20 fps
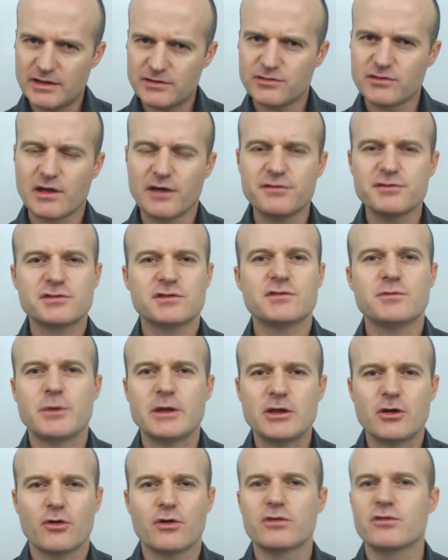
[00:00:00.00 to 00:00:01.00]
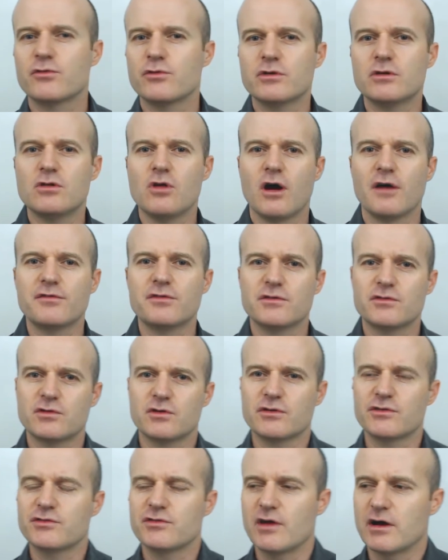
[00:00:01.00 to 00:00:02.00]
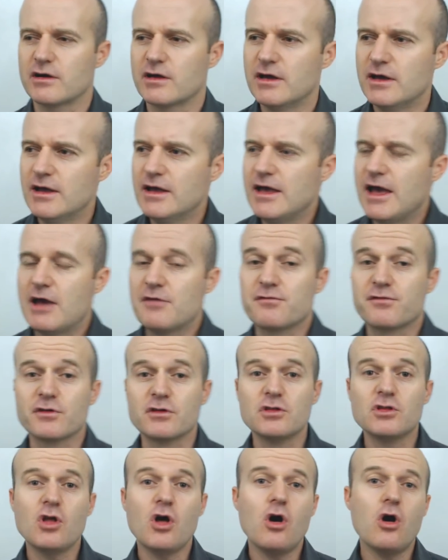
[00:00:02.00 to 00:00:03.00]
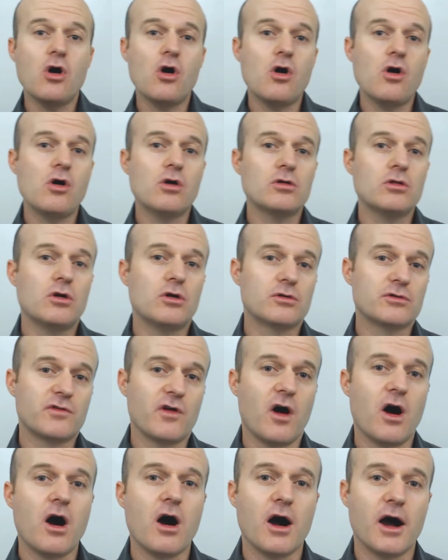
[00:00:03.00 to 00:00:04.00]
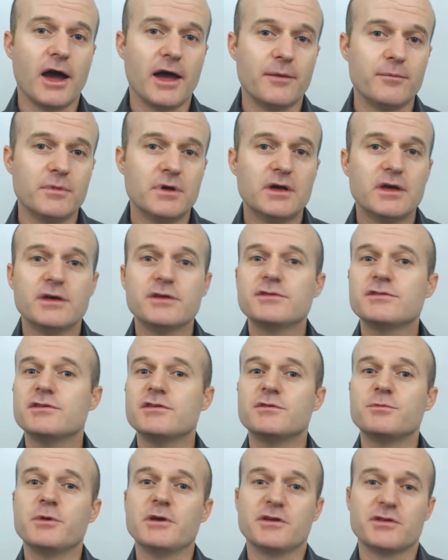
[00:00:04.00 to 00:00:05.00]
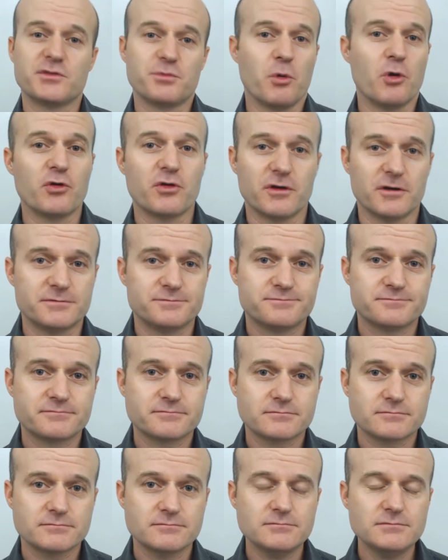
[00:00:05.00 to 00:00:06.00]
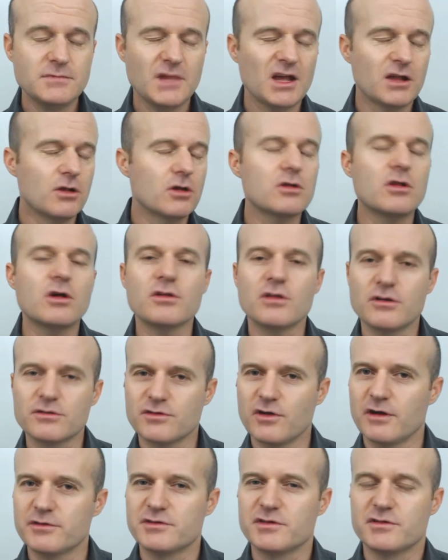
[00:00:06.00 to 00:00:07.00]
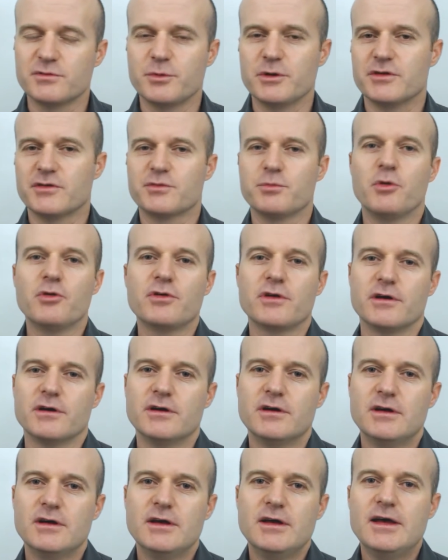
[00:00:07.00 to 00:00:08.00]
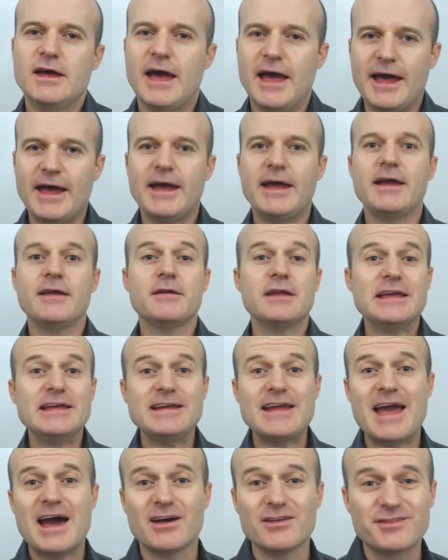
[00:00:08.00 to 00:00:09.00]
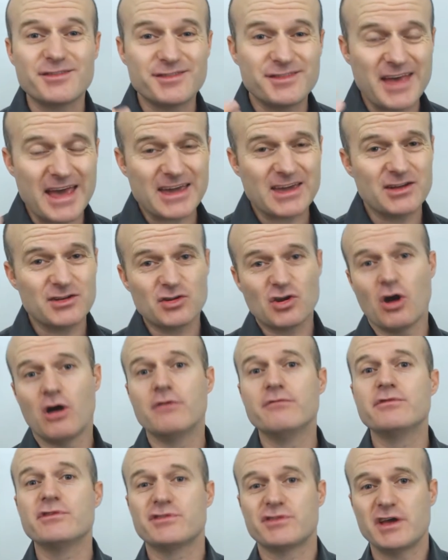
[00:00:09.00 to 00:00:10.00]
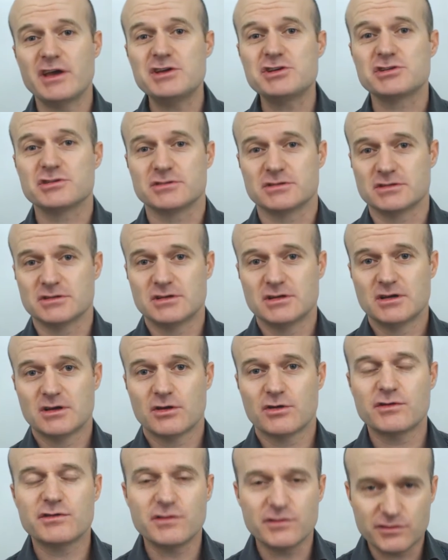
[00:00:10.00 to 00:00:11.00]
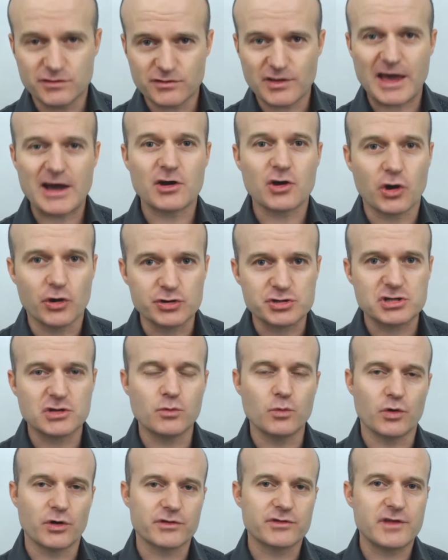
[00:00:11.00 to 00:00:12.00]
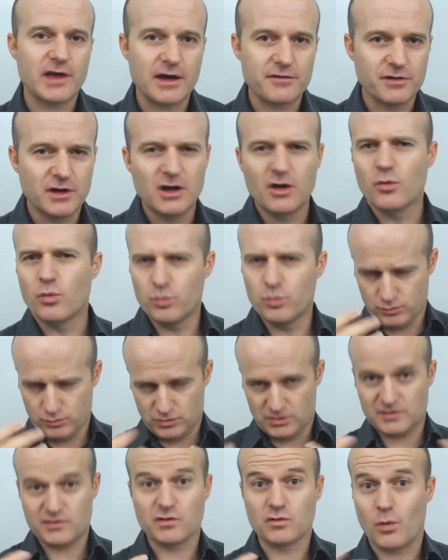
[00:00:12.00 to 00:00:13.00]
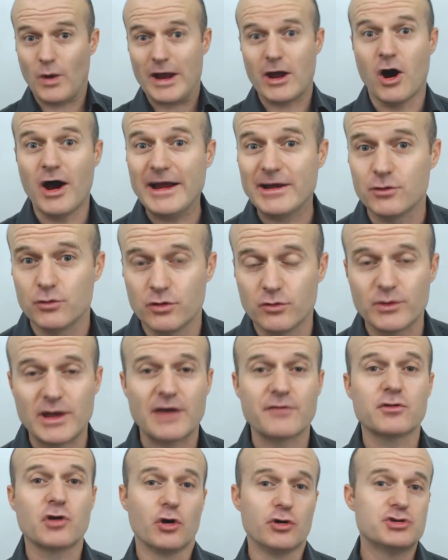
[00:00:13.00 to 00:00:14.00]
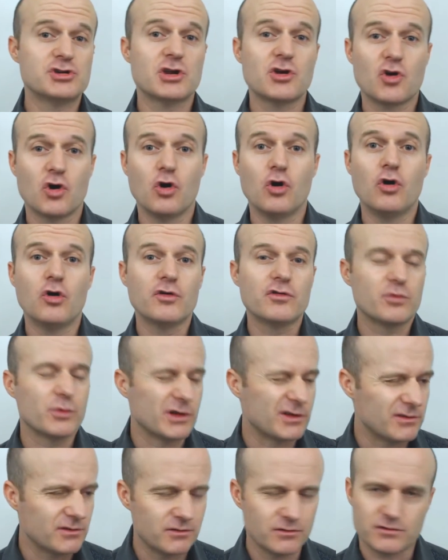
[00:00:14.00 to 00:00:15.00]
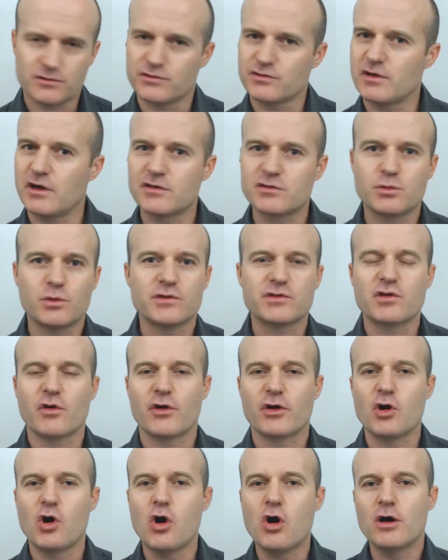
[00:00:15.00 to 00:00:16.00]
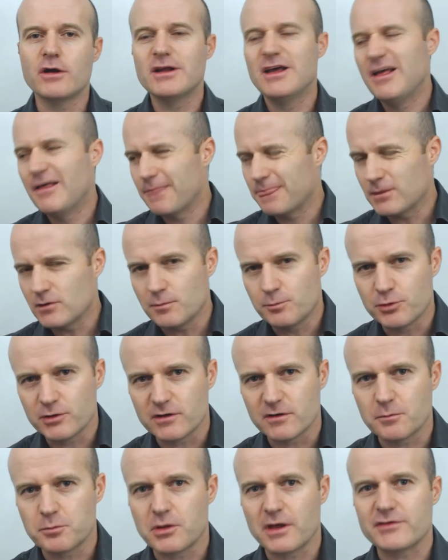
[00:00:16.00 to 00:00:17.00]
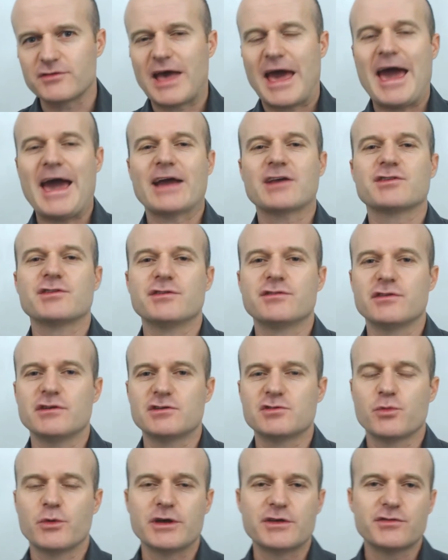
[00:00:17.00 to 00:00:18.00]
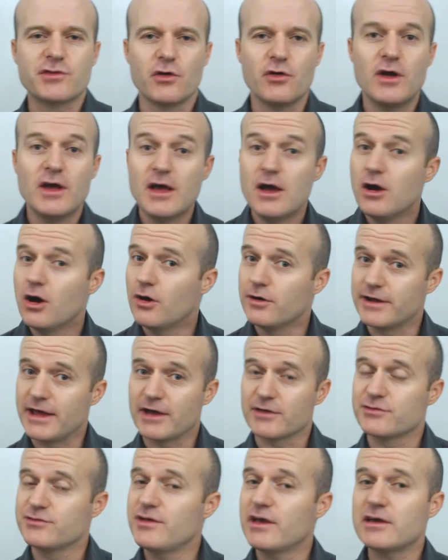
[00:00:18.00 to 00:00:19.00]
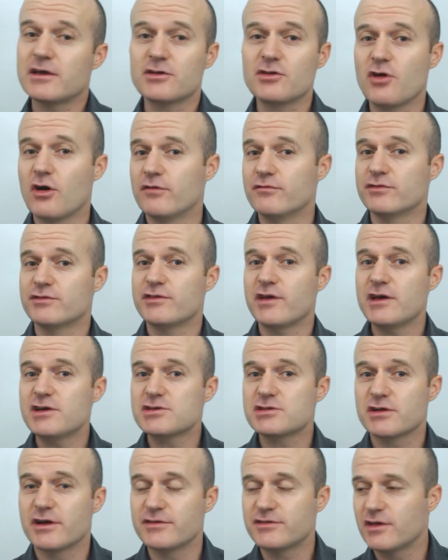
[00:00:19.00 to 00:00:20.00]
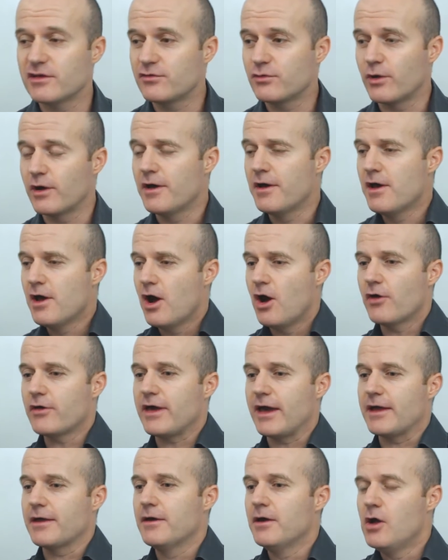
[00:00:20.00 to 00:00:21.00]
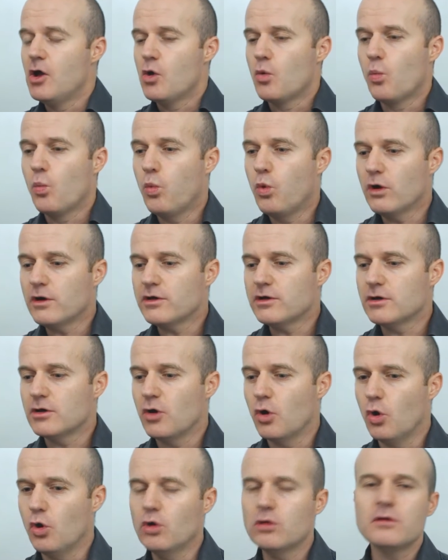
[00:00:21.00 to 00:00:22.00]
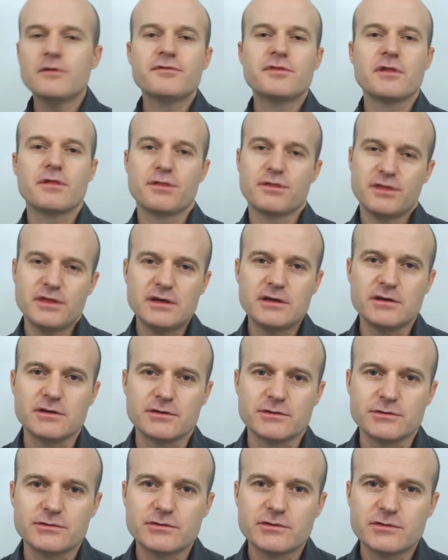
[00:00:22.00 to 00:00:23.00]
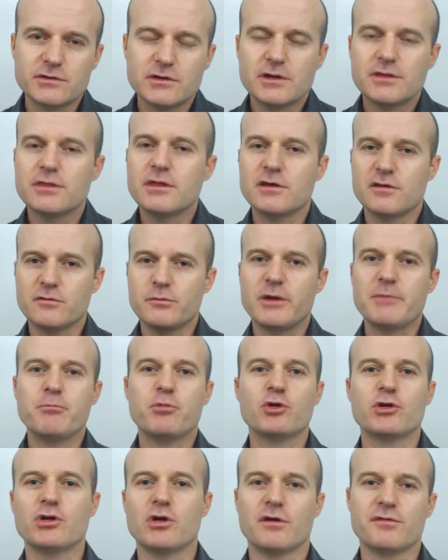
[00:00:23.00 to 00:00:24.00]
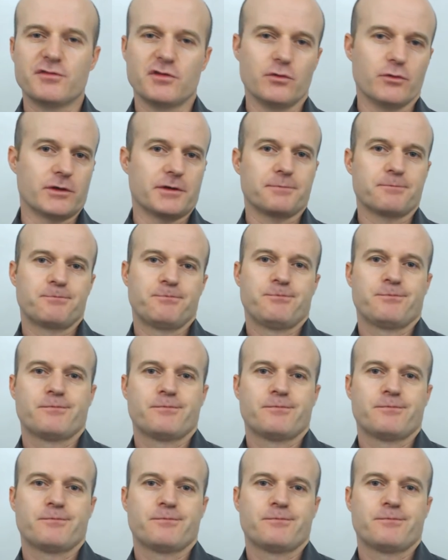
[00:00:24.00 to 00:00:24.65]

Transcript: had stuff she's been going through in her life that's got her stuck. And for a long, long time, she's been a smoker. Long, long, long time she's been a smoker. And in our second conversation, because this is how coaching works, you have this is the way I do it. We have coaching calls. We discuss what's going on. You put into place actions each week. So on our second conversation, I said to her, okay, what are all of the things that you've been putting off doing?